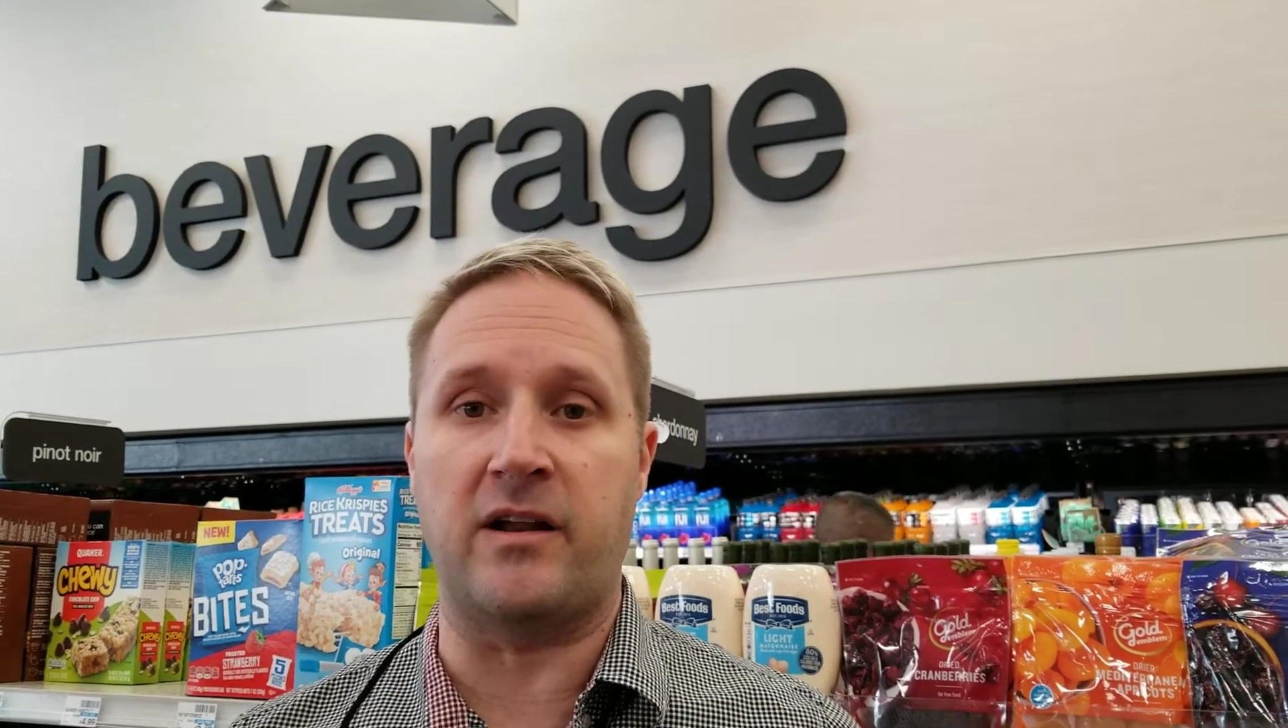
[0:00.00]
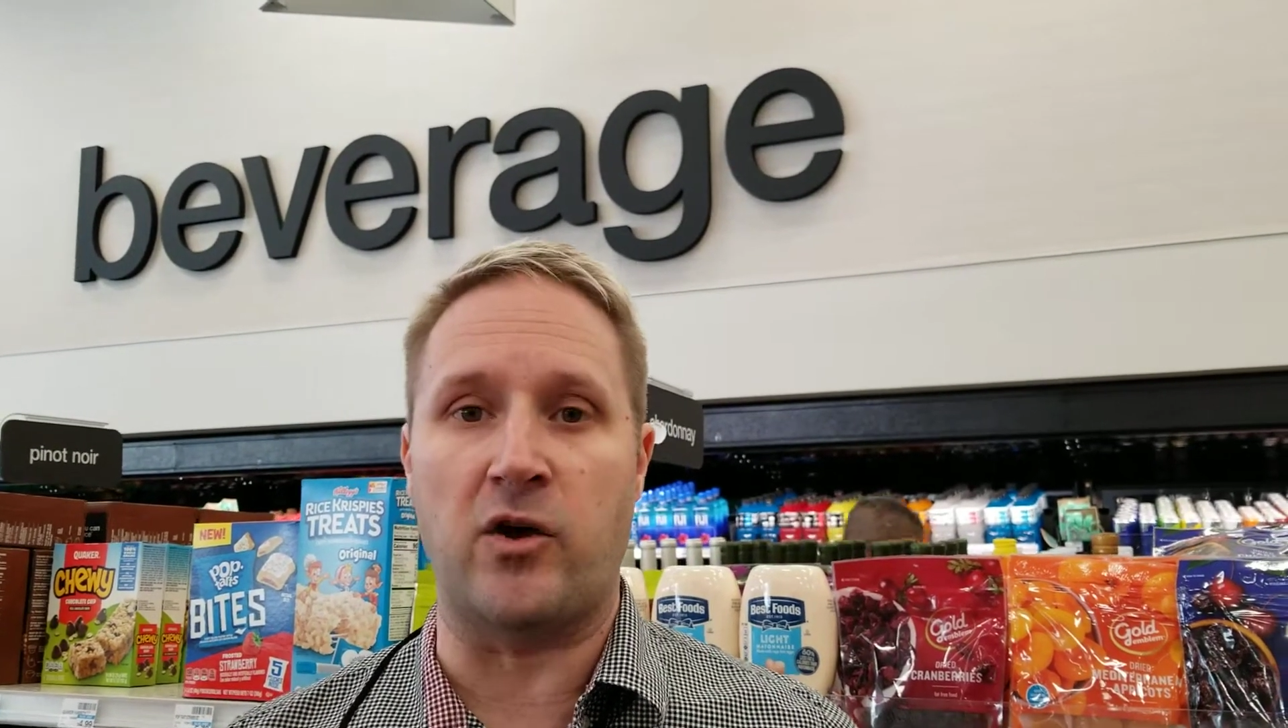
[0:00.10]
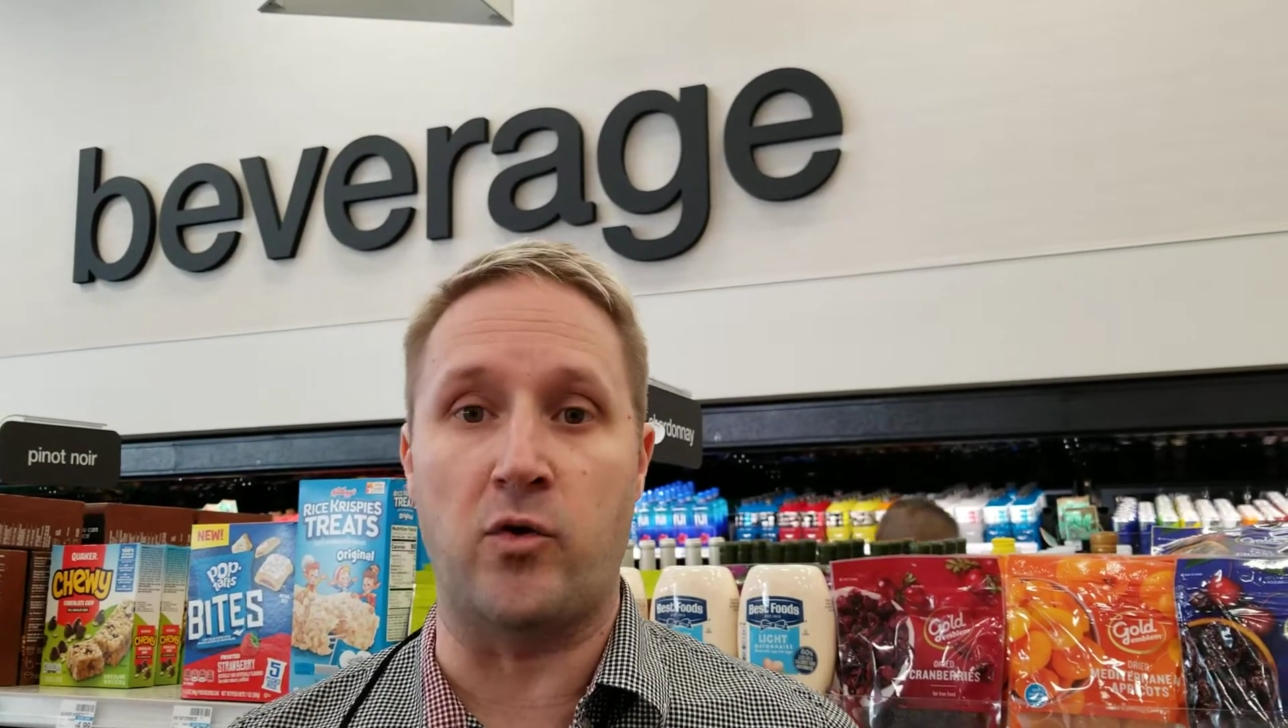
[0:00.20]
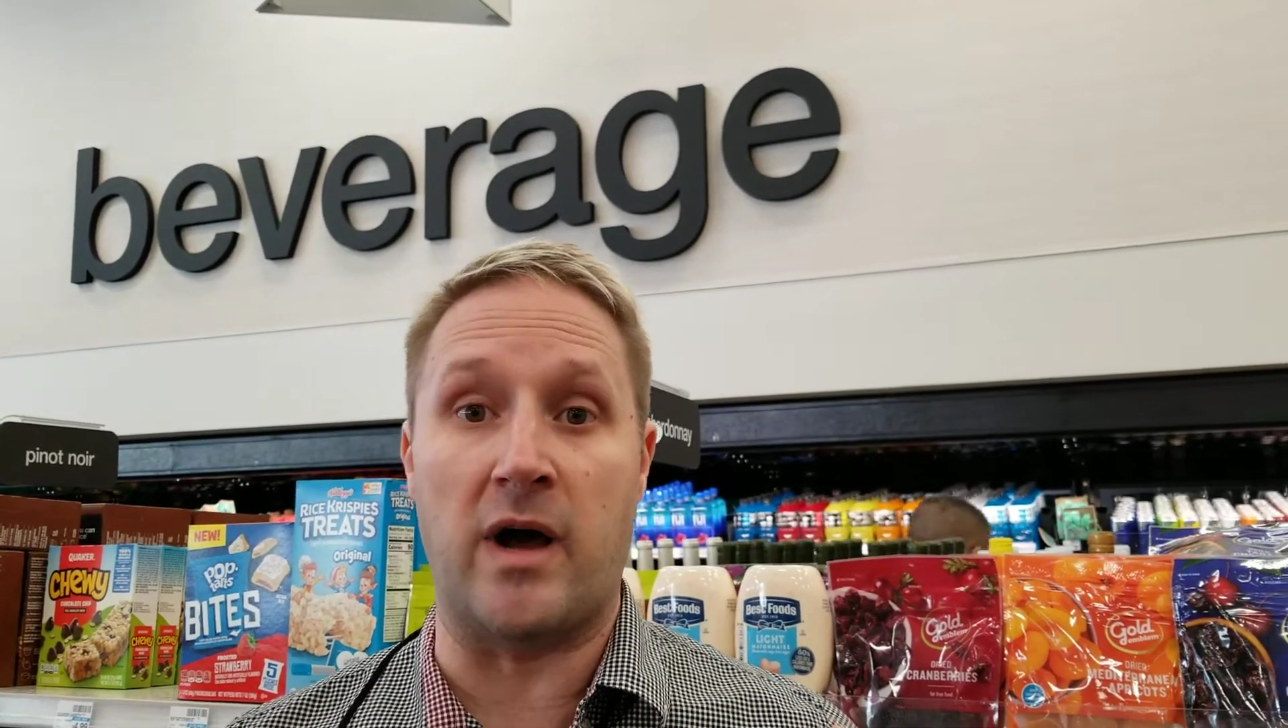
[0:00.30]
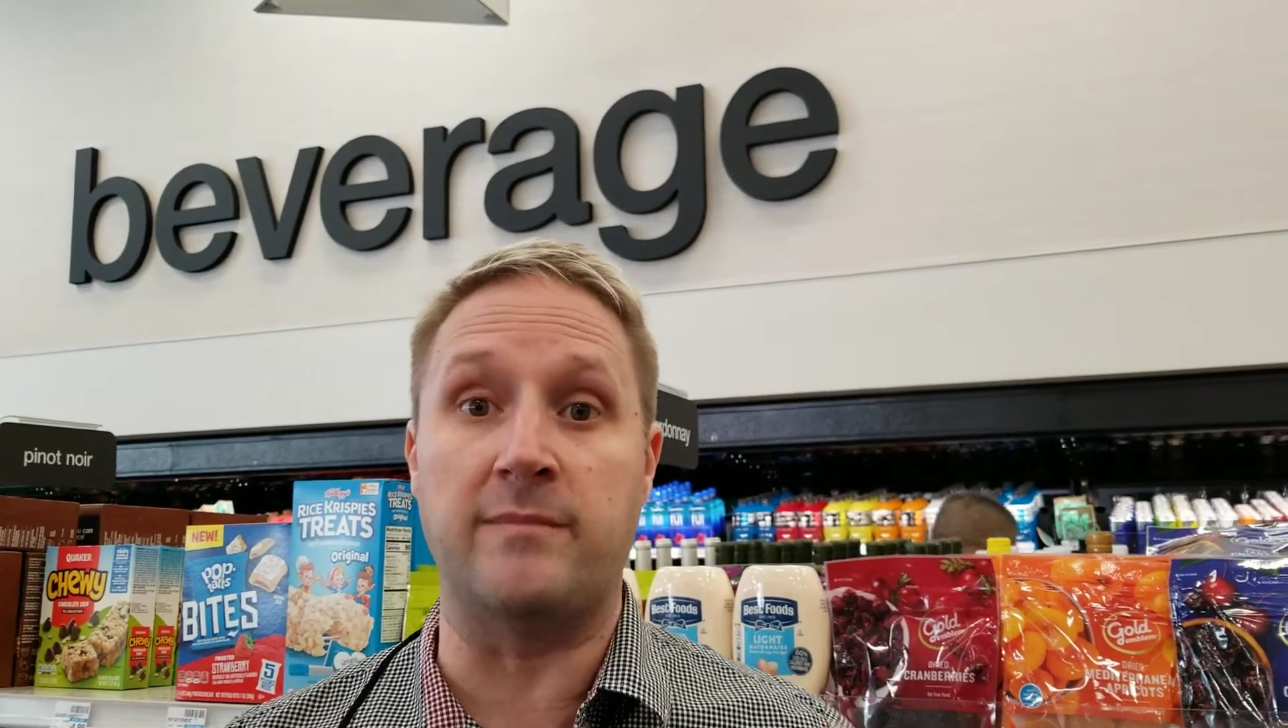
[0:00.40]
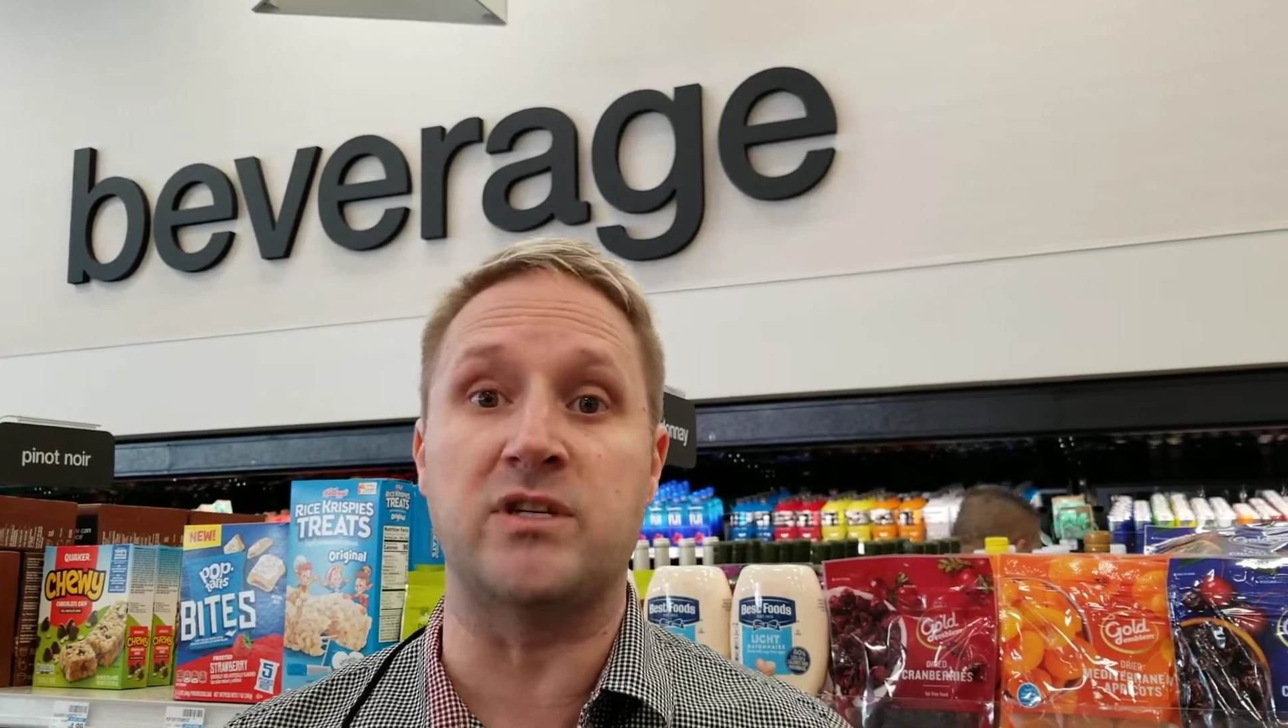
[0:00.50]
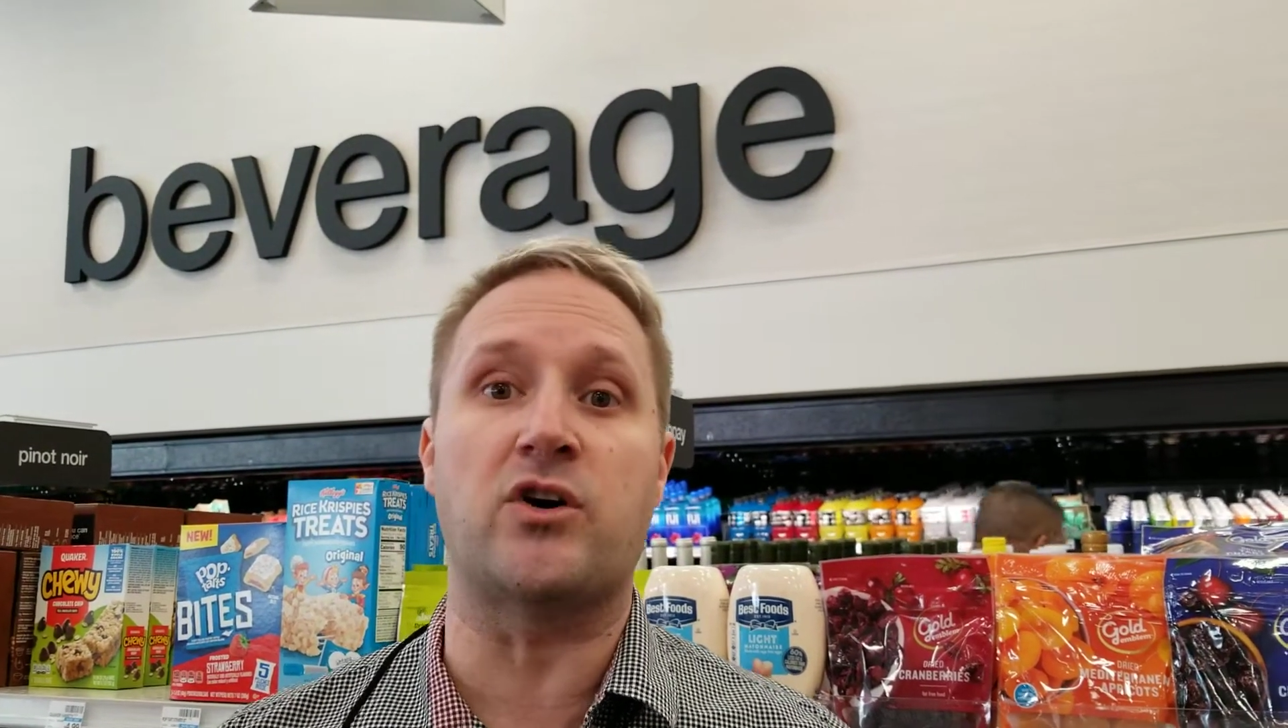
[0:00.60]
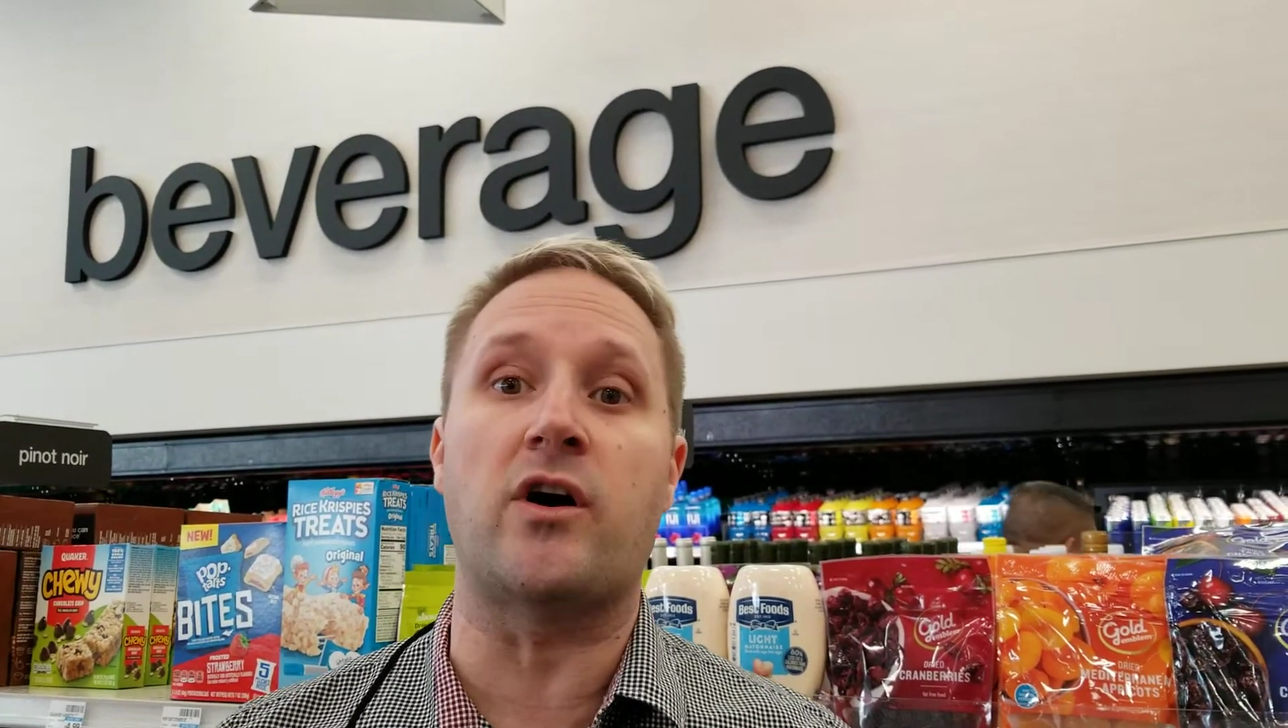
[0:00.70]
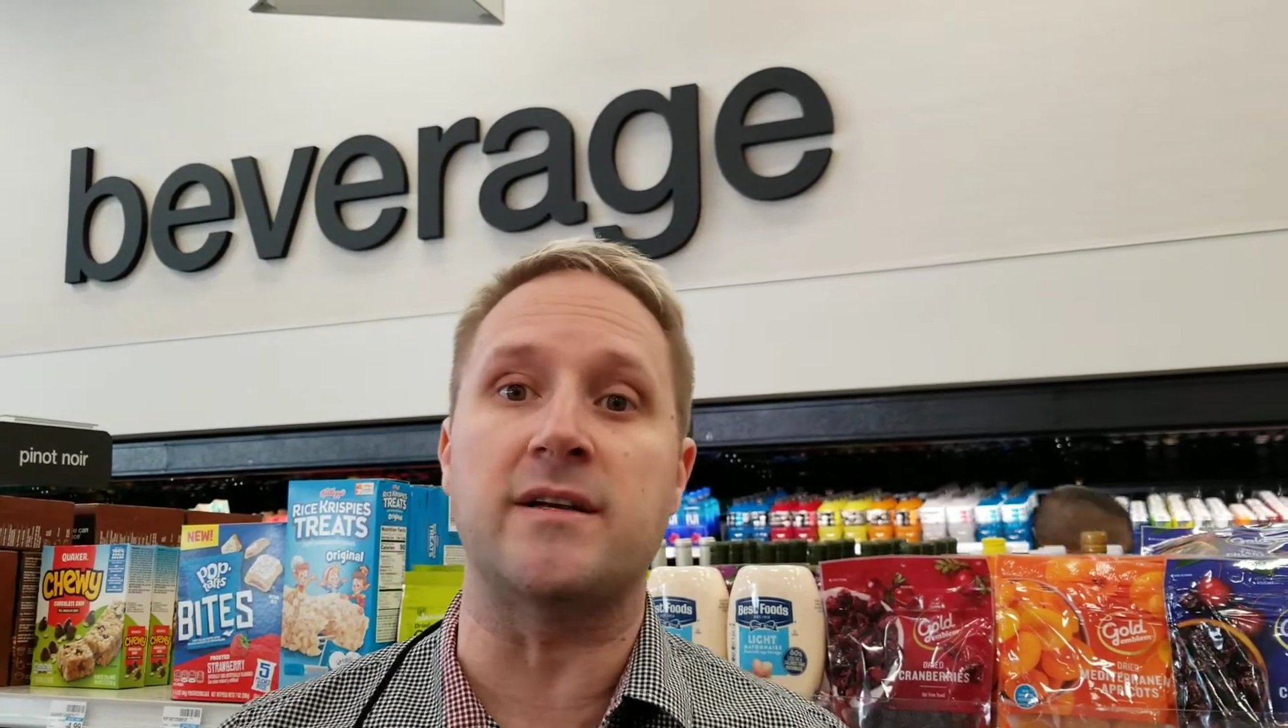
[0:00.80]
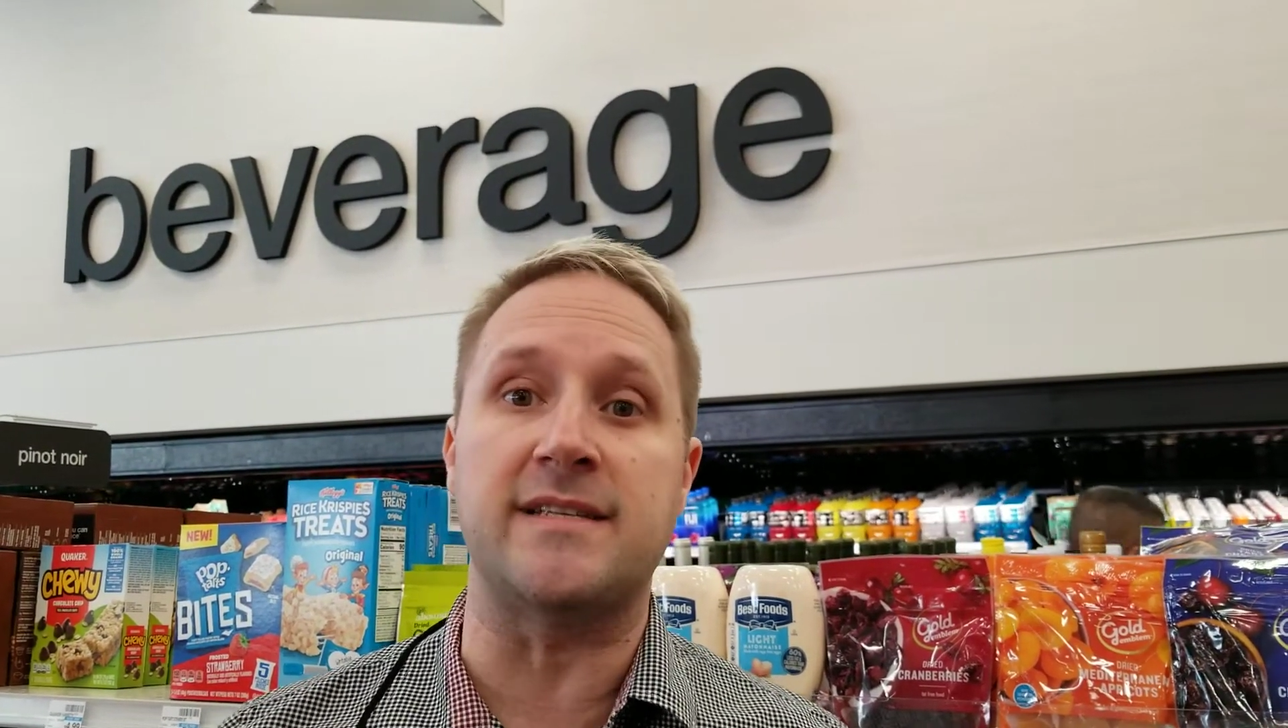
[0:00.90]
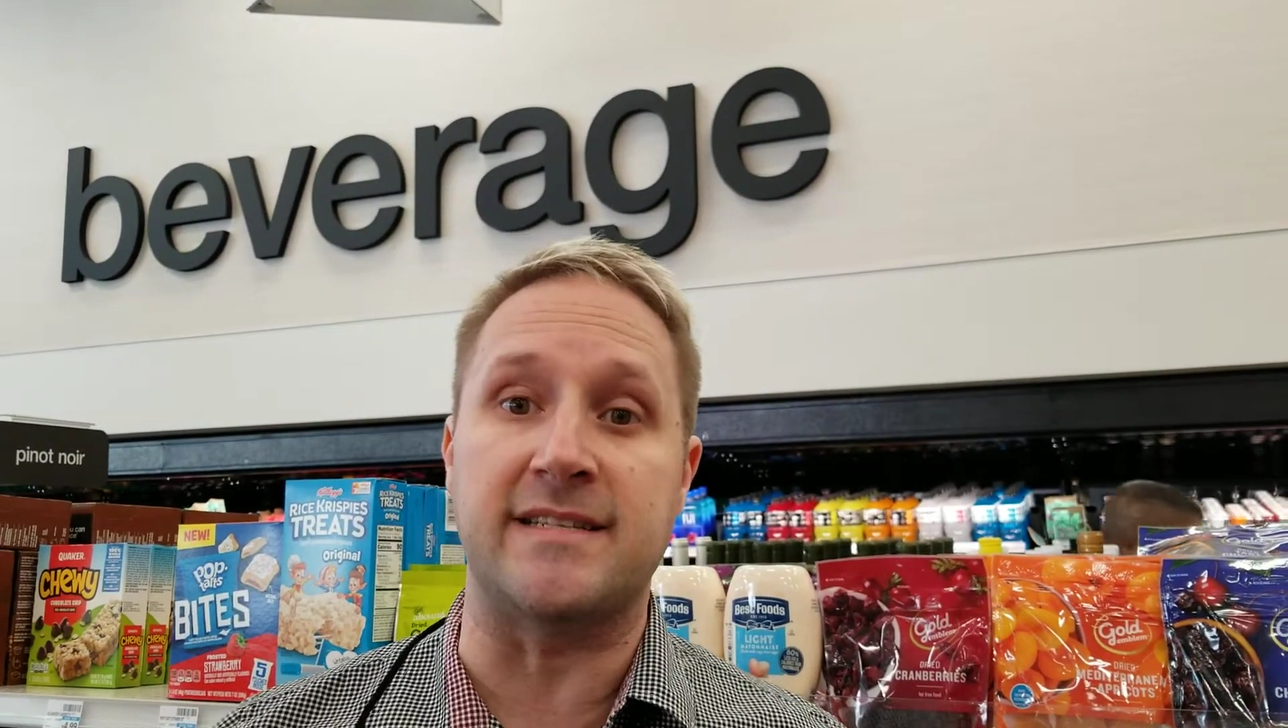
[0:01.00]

who comes across